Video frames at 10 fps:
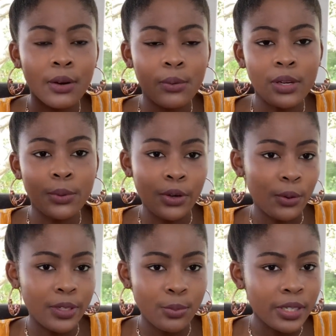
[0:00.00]
we would
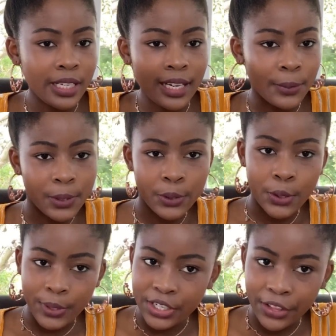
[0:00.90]
always pretend like we don't
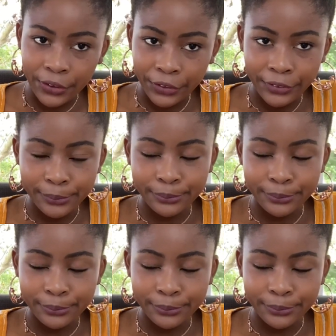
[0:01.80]
know each other.